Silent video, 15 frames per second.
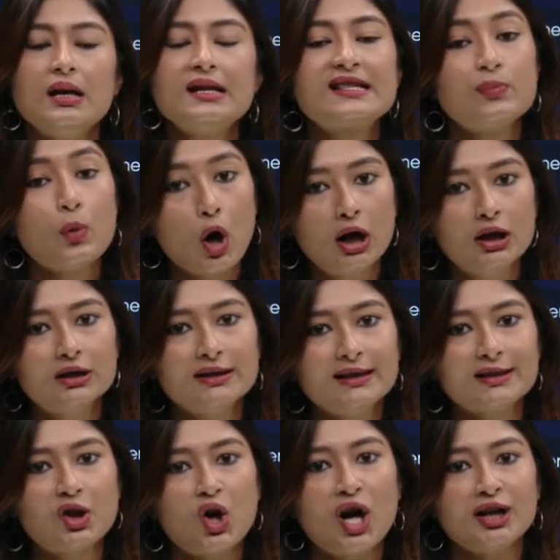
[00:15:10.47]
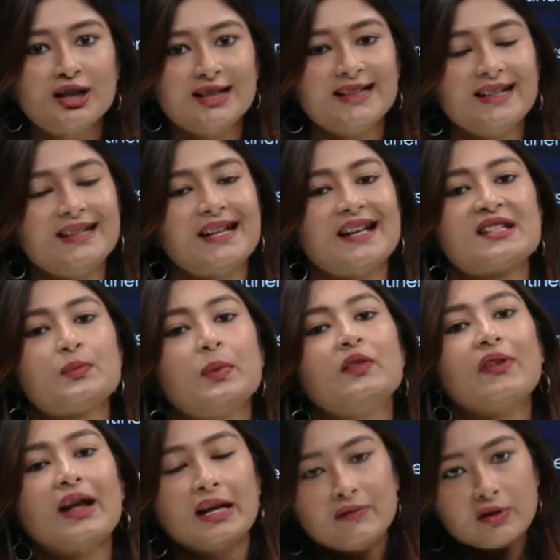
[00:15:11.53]
Smaller than continent, yes.
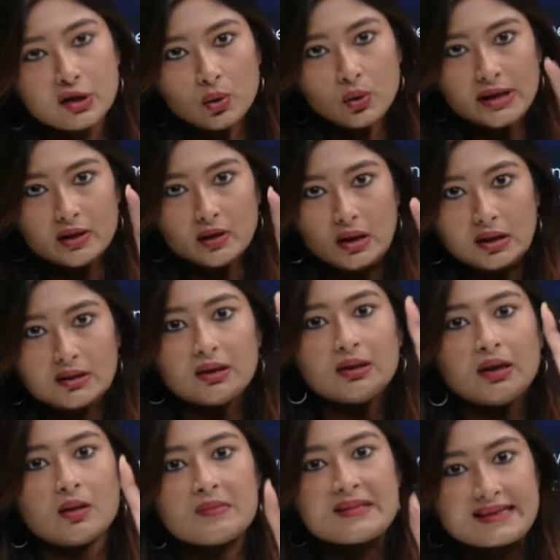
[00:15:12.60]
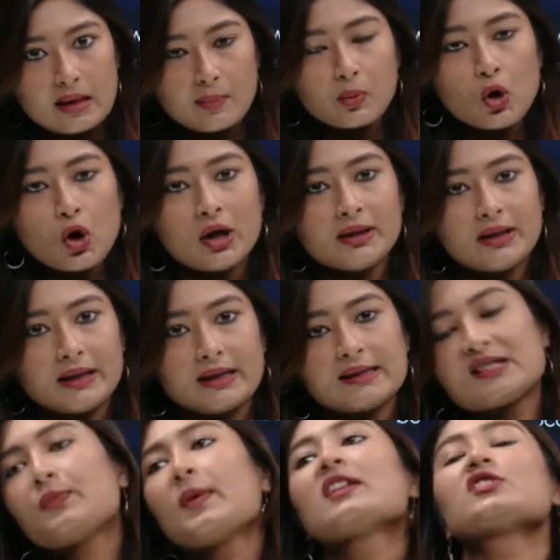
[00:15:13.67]
But whenever you hear the term
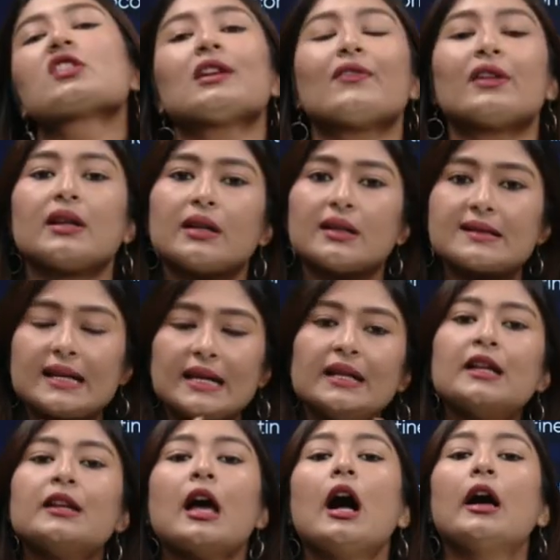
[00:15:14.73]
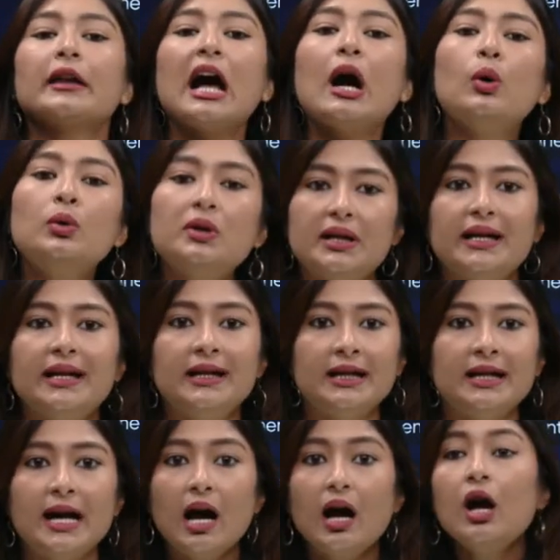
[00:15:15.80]
subcontinent, especially when it is in and around
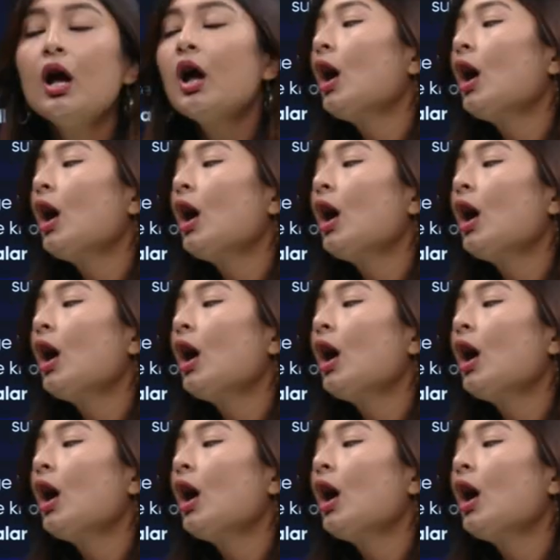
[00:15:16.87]
India,